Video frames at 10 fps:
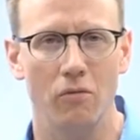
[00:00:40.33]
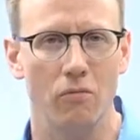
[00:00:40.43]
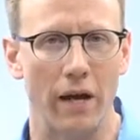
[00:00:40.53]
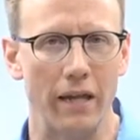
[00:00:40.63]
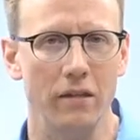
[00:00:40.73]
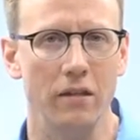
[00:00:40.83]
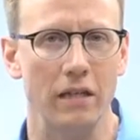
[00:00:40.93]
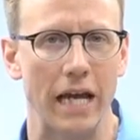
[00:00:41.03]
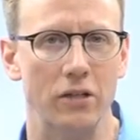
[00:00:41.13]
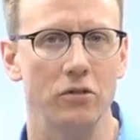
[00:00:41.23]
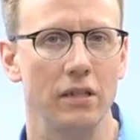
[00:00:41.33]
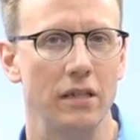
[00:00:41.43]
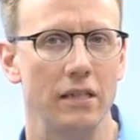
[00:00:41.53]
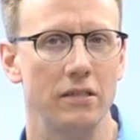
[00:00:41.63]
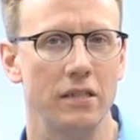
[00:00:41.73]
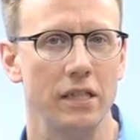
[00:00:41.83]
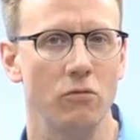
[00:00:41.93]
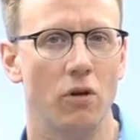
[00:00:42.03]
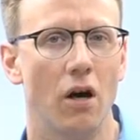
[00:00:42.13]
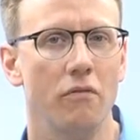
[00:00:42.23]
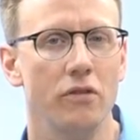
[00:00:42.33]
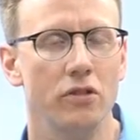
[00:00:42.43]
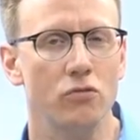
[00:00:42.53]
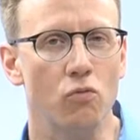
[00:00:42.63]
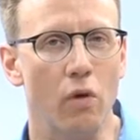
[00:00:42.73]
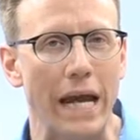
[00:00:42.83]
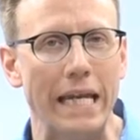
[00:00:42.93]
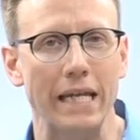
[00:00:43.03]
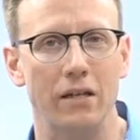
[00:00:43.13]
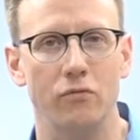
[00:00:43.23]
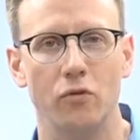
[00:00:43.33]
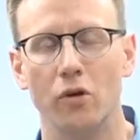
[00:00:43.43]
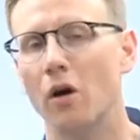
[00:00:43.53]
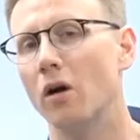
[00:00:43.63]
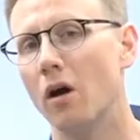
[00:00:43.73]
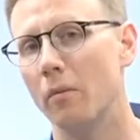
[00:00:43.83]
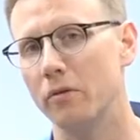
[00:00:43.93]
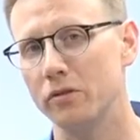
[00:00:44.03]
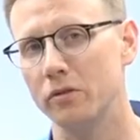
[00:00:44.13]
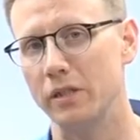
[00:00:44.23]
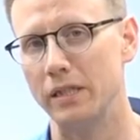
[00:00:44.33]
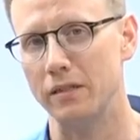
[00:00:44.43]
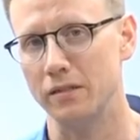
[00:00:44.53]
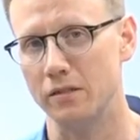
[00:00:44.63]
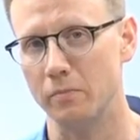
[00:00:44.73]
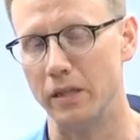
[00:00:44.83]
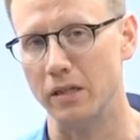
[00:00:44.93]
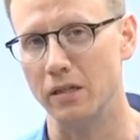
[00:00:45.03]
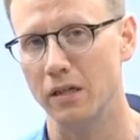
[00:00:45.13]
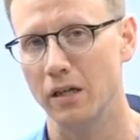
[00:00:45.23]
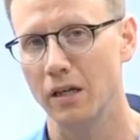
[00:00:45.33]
rather than actually listening, we're often just waiting for our opportunity to speak.